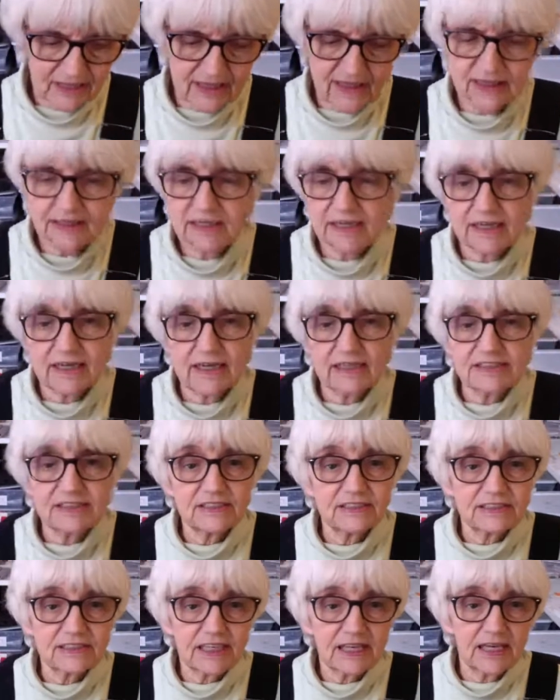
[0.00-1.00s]
and then I
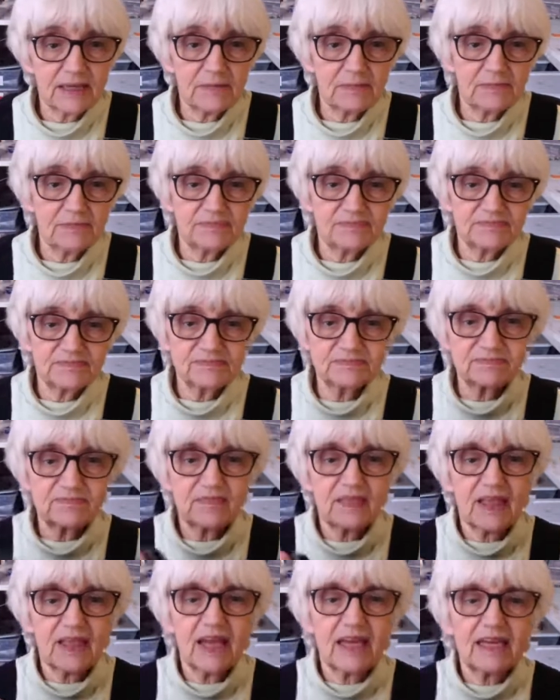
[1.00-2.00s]
just came
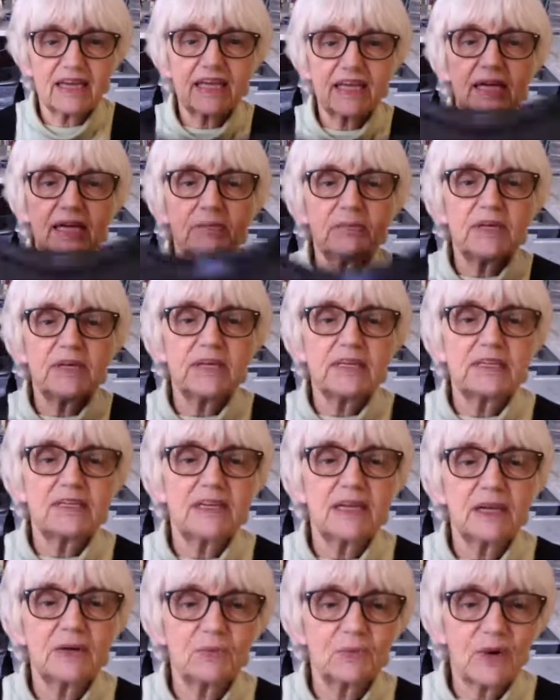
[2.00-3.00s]
I came
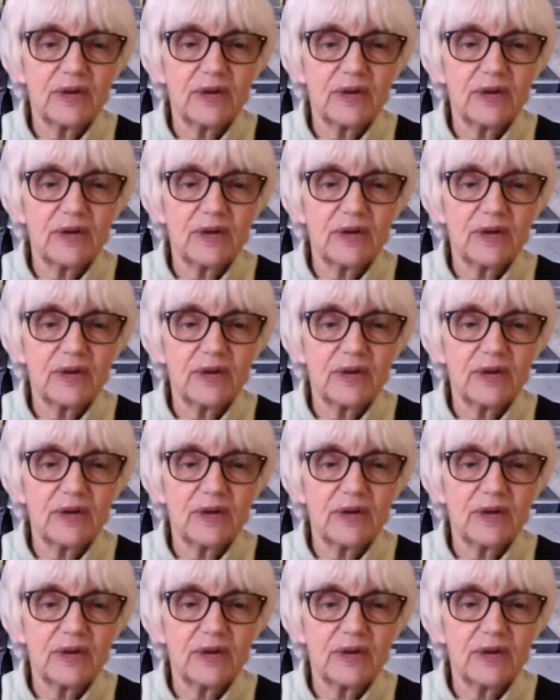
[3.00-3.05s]
in and